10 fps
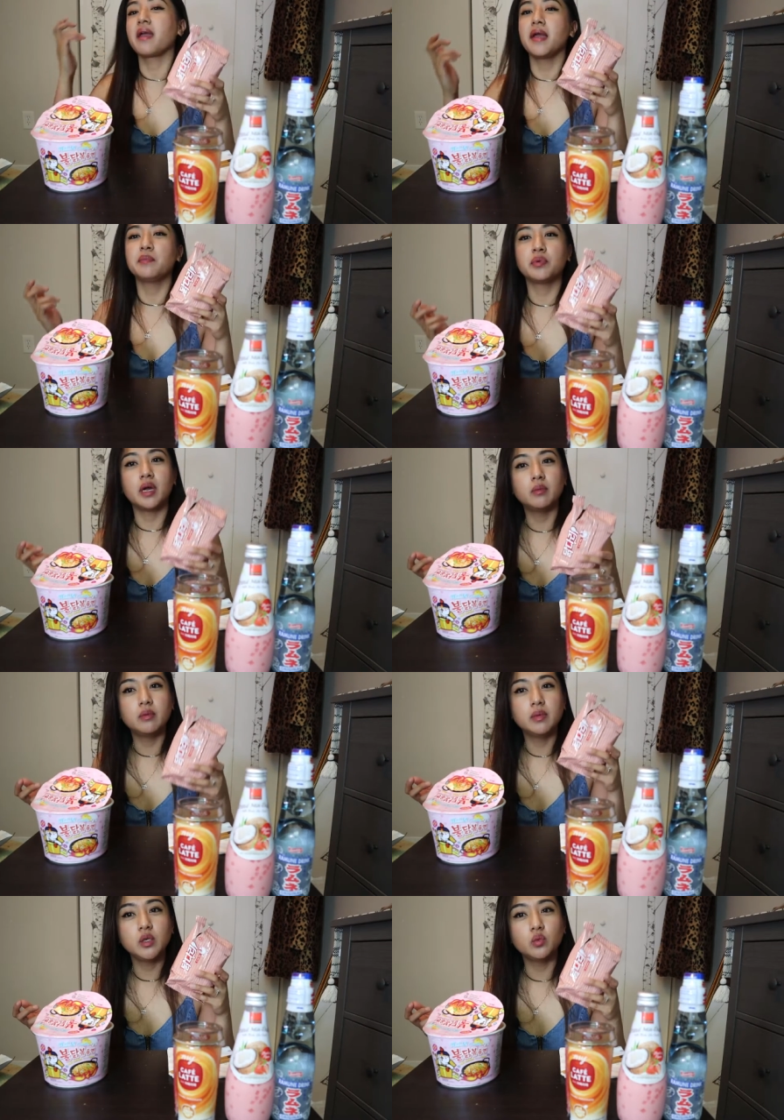I
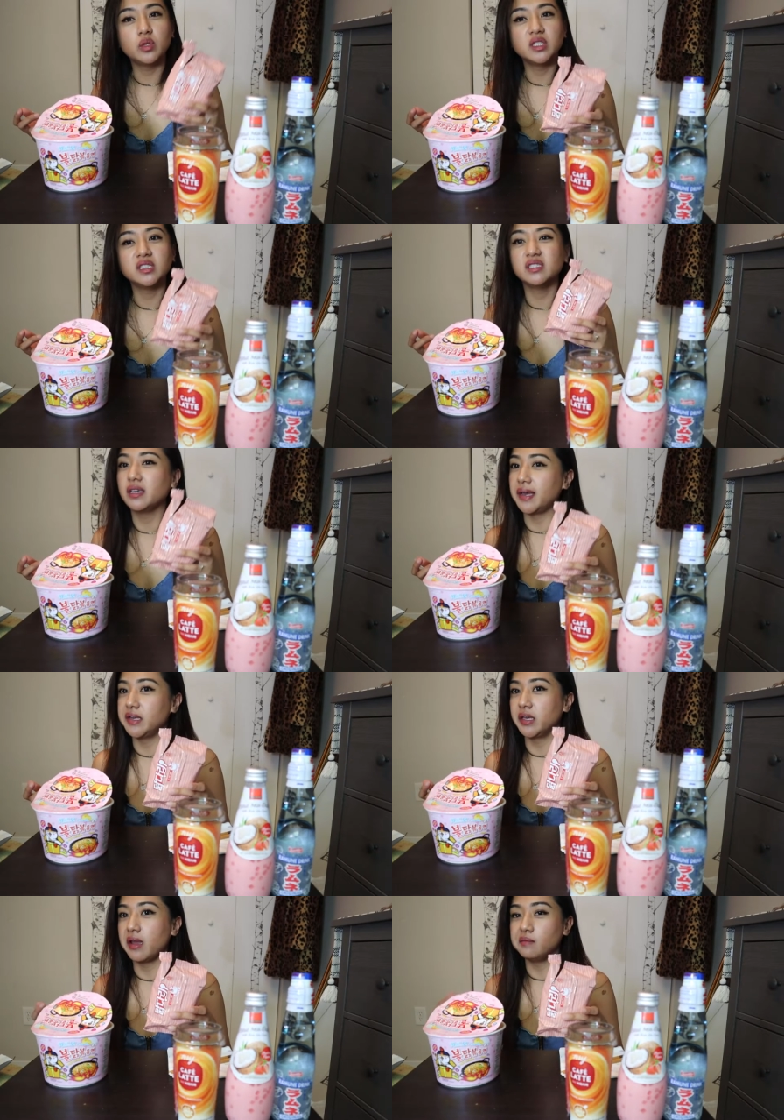probably wouldn't
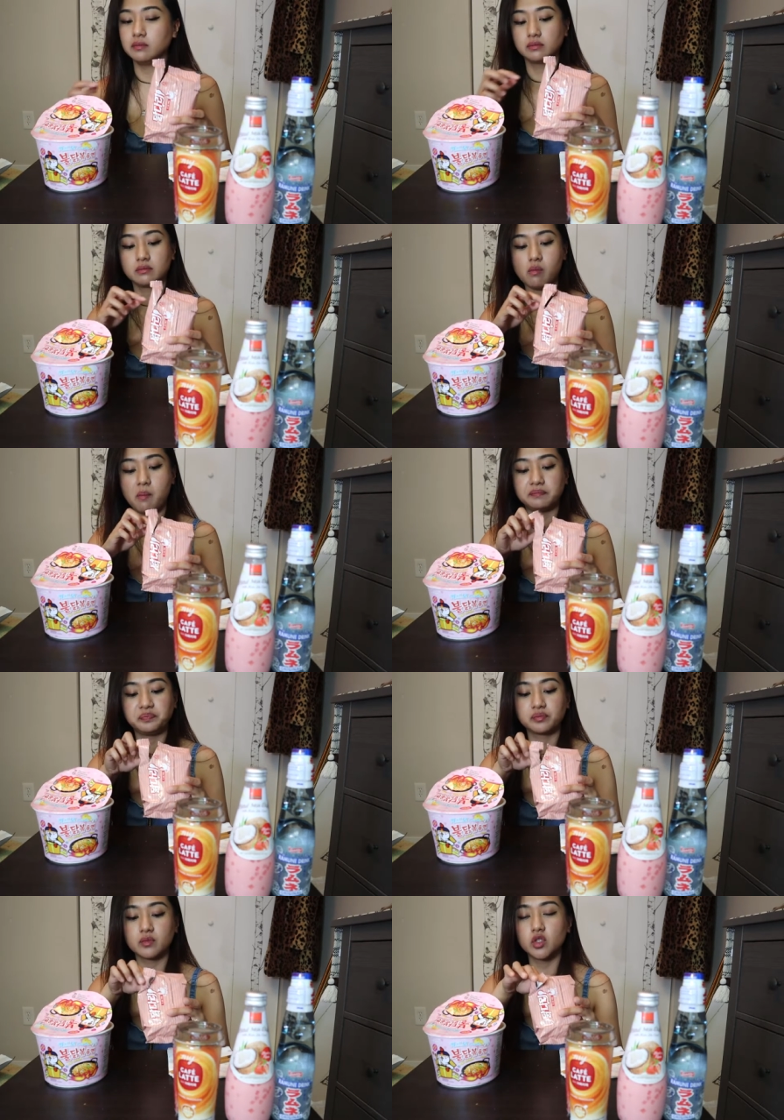get again,
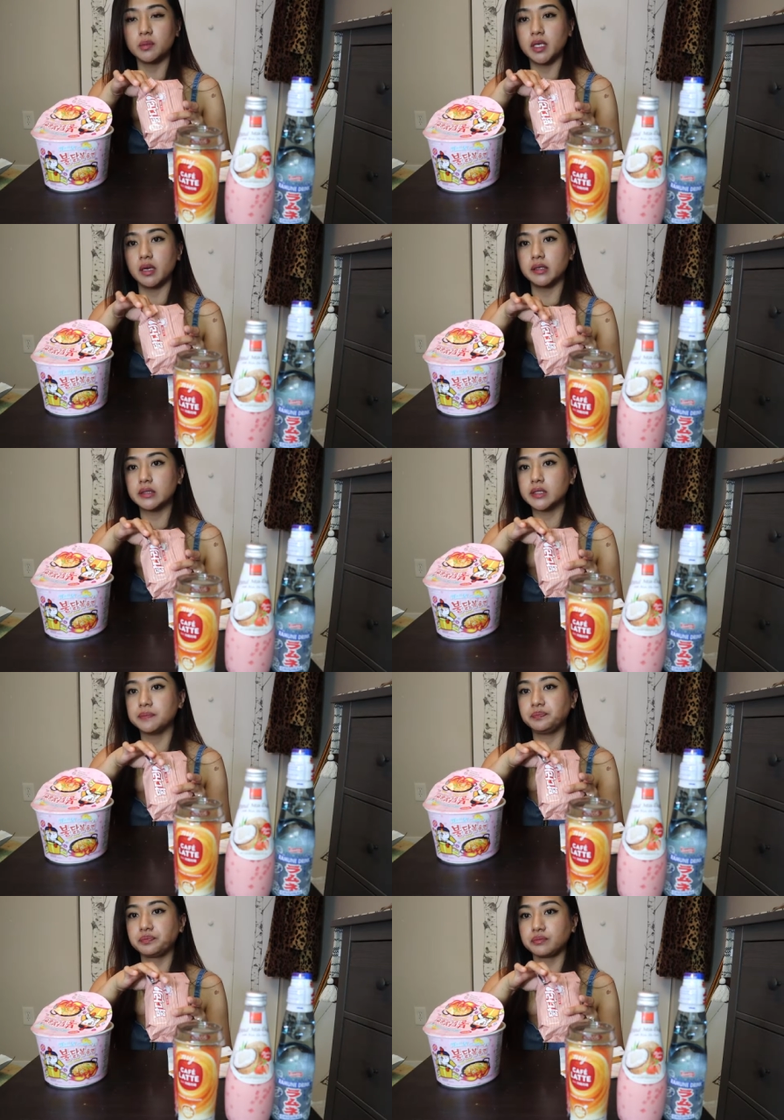to be honest.
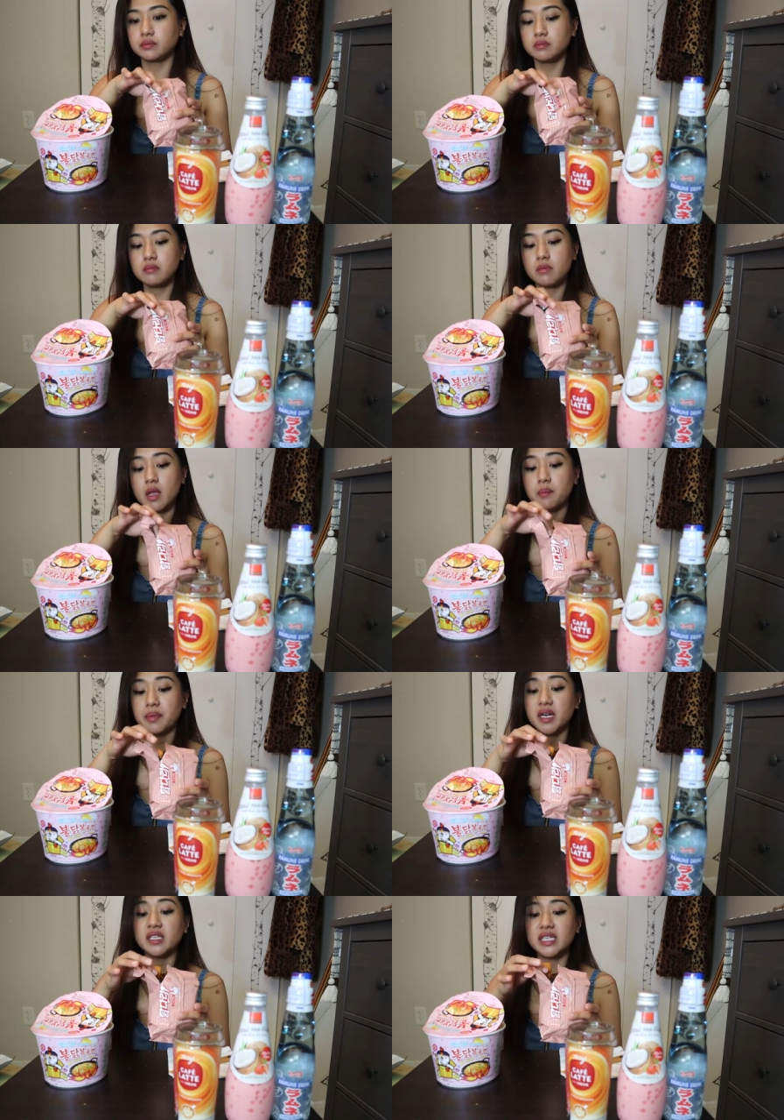
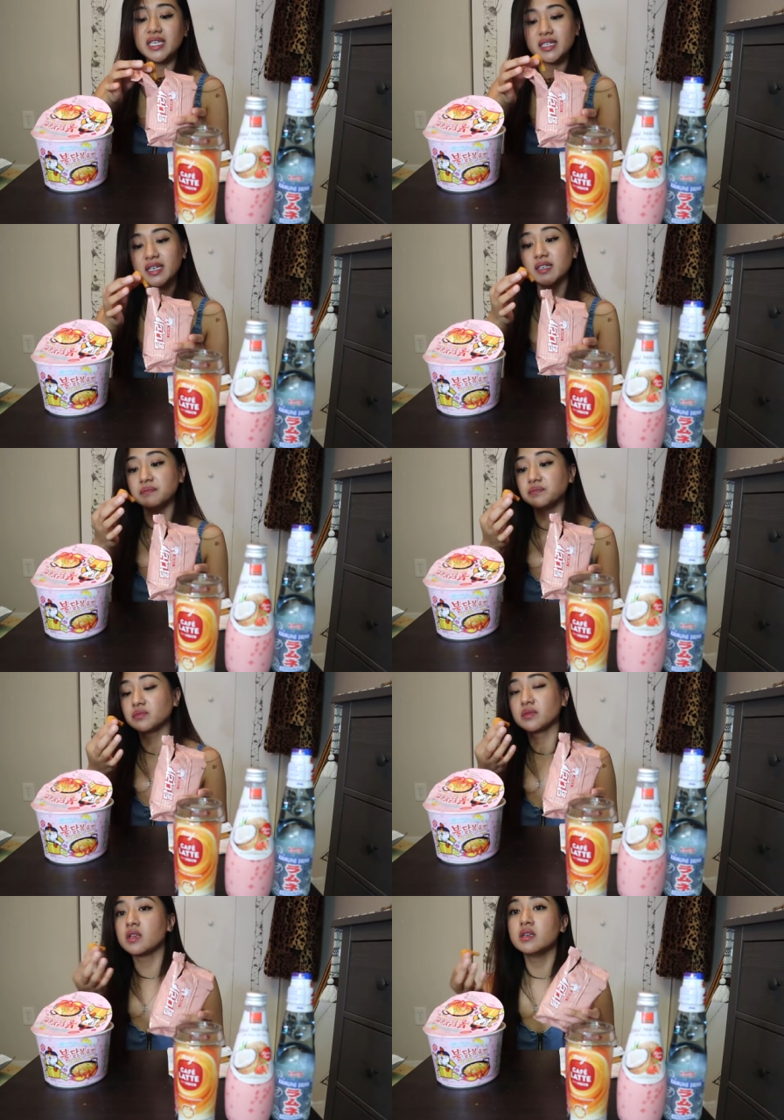But I'll eat it
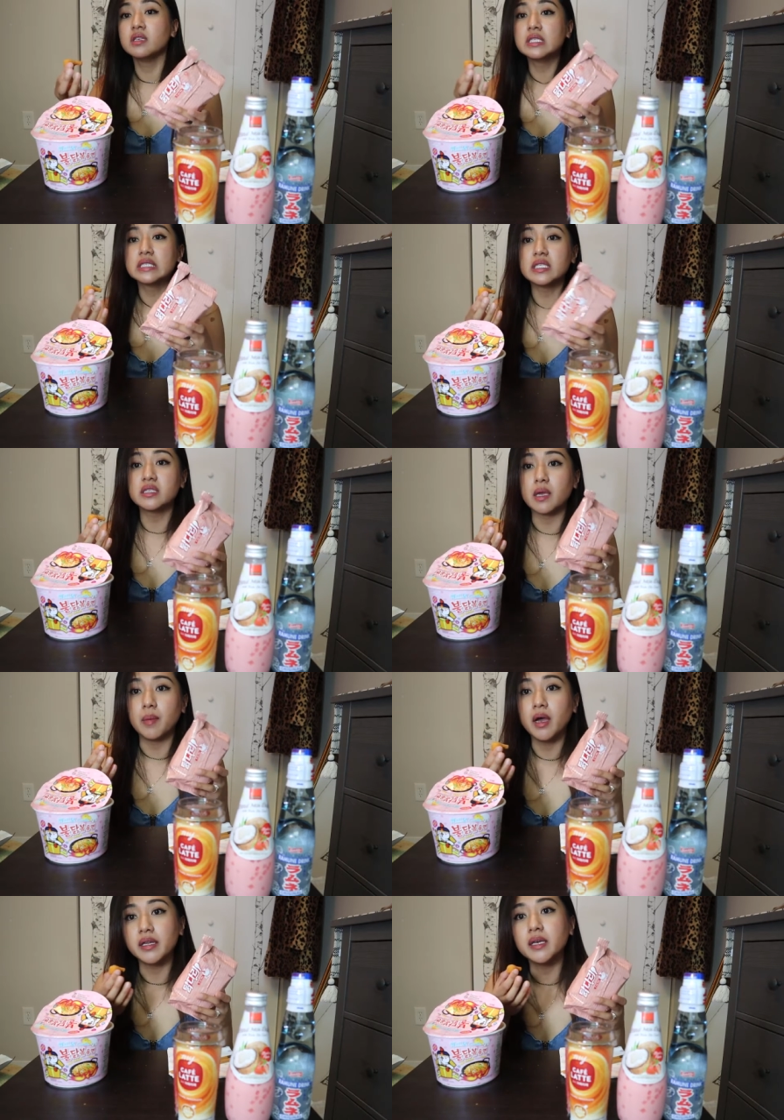since I
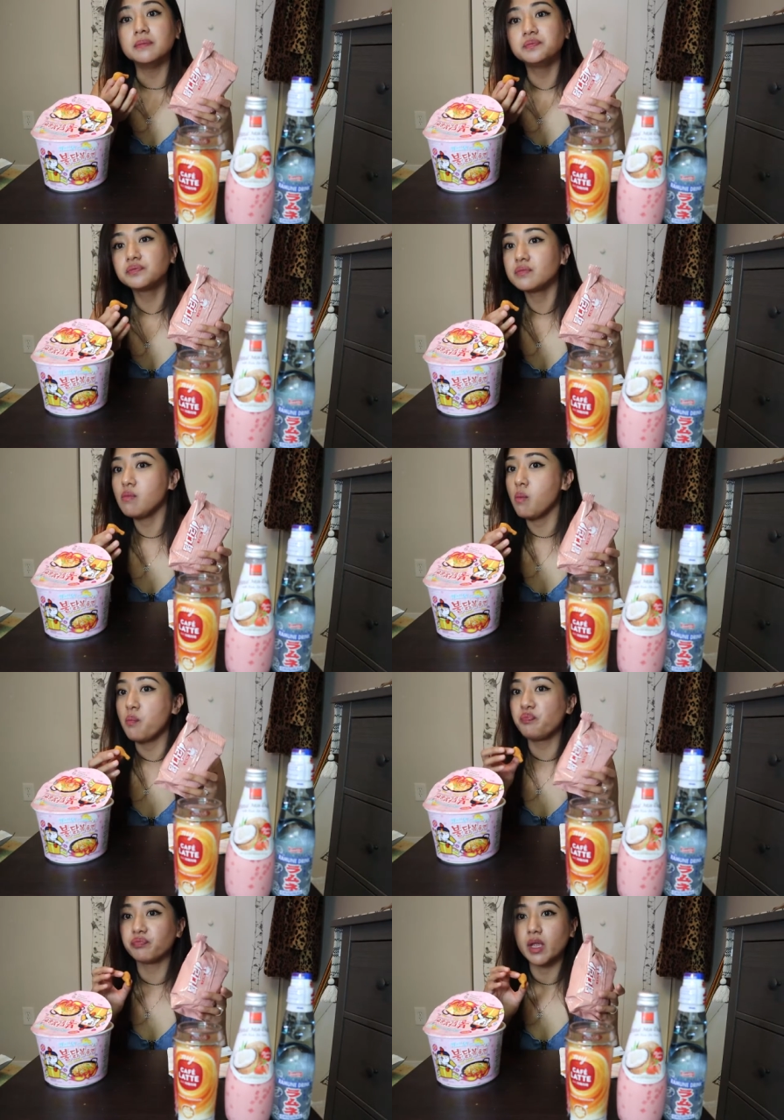bought it.
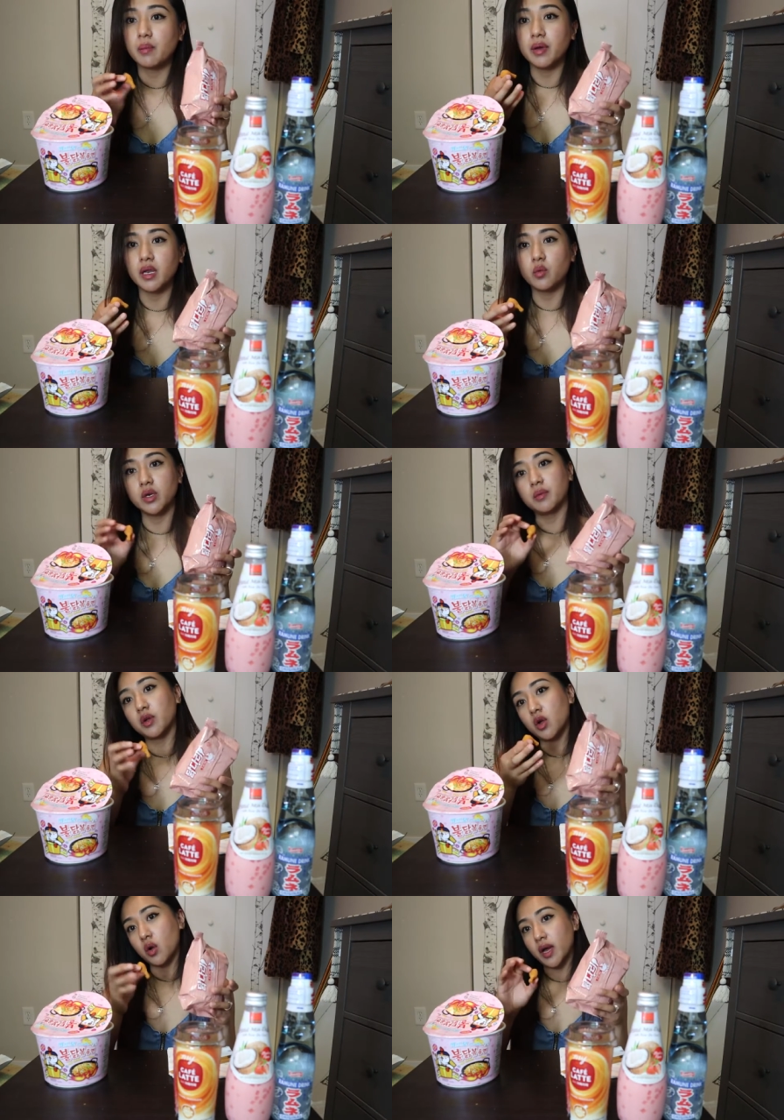But I
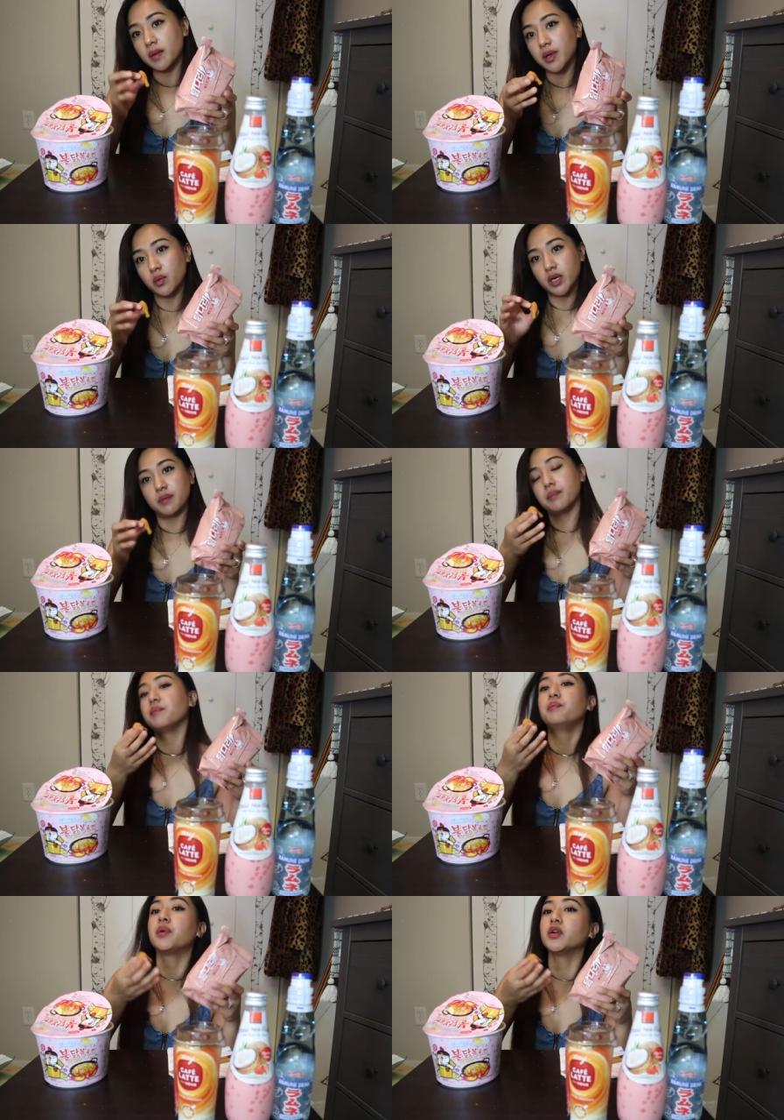wouldn't go out of my way to
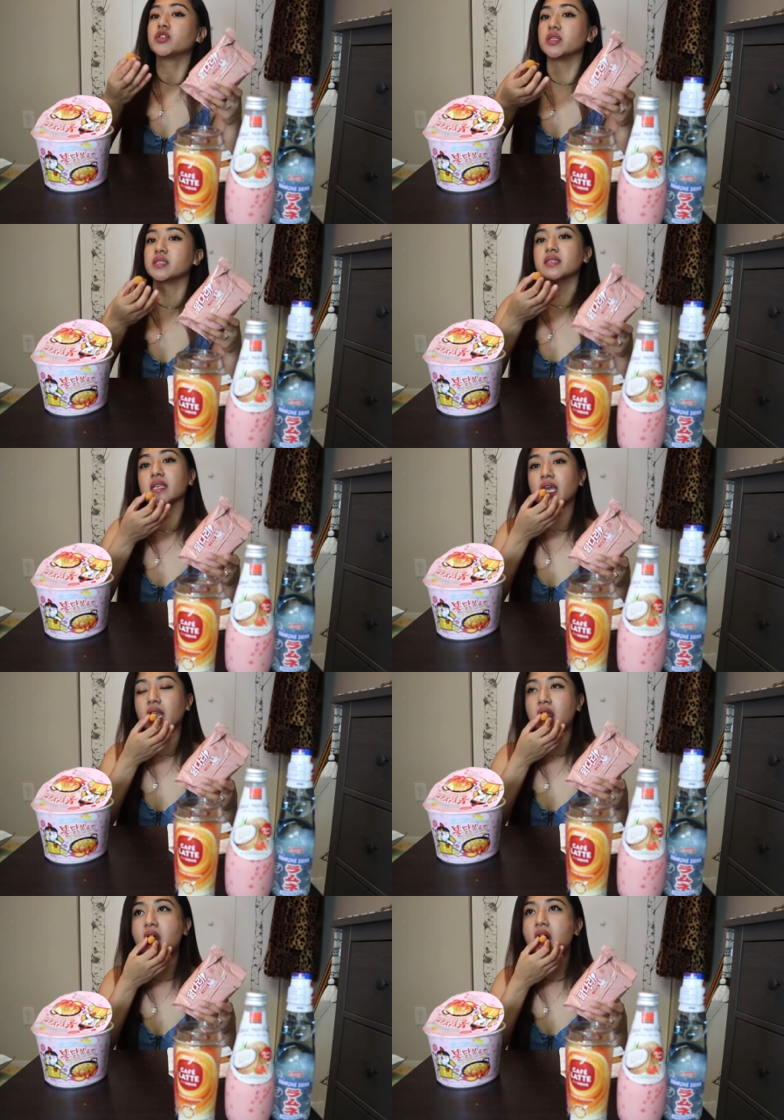purchase this again.